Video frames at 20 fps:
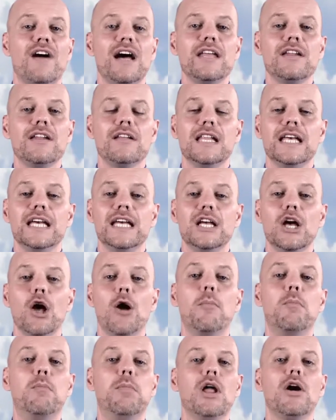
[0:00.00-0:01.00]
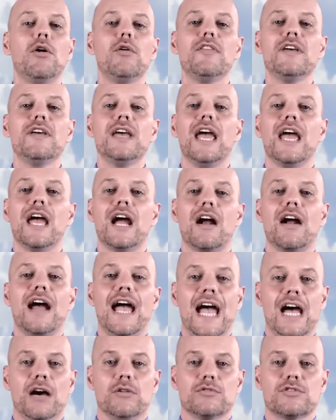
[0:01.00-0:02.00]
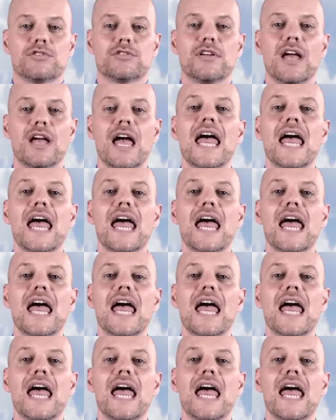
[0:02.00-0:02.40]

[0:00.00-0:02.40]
Finally, blow the air out.